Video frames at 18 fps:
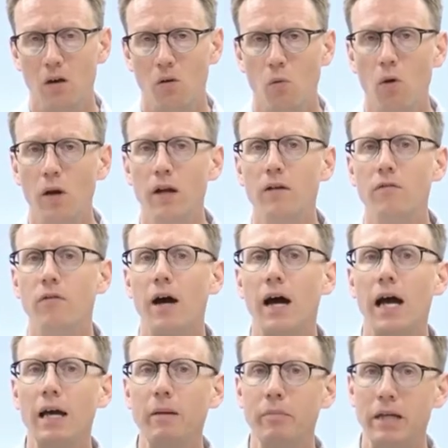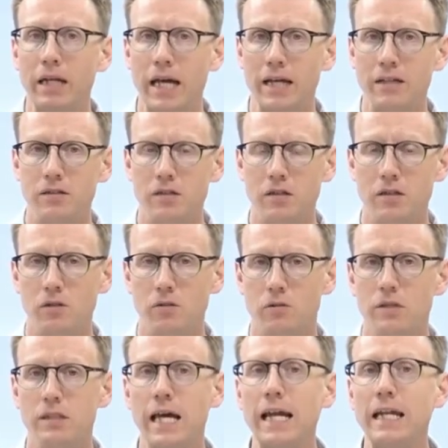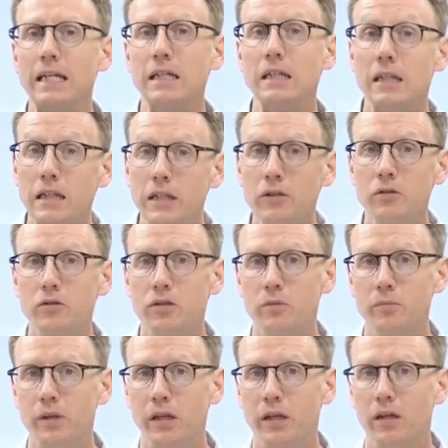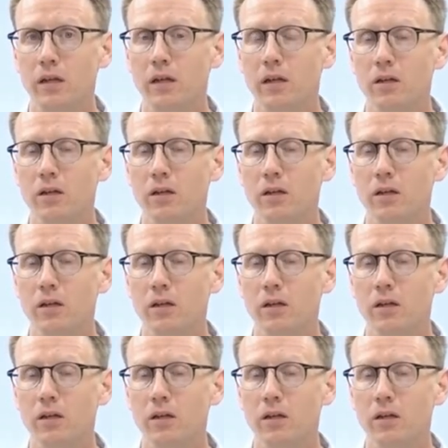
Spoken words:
What have I been asked to do? Is that clear to me?